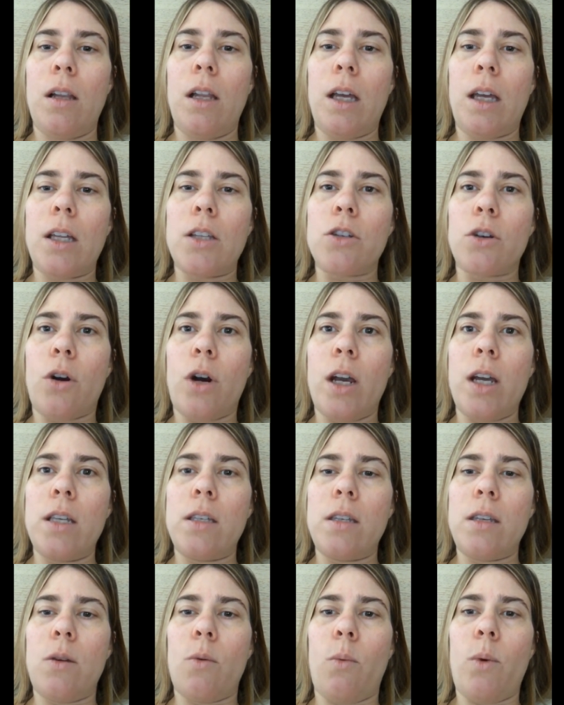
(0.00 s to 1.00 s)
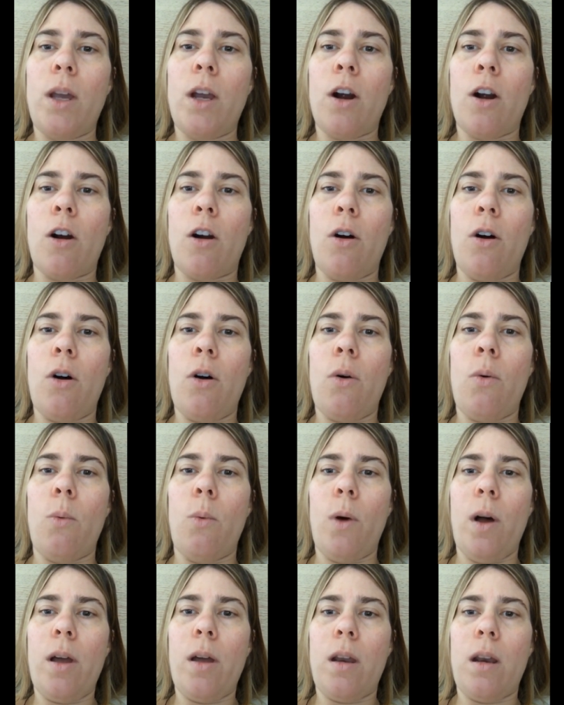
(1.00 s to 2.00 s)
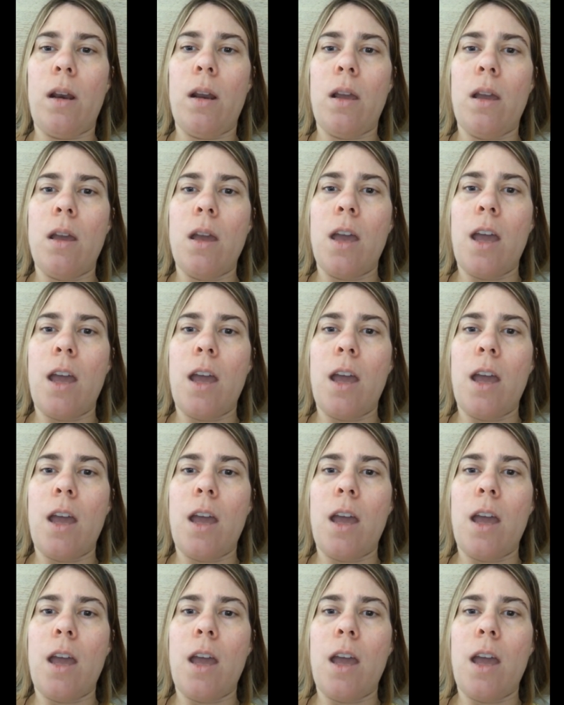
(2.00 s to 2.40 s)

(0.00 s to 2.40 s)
Like, it's crazy. We are all one.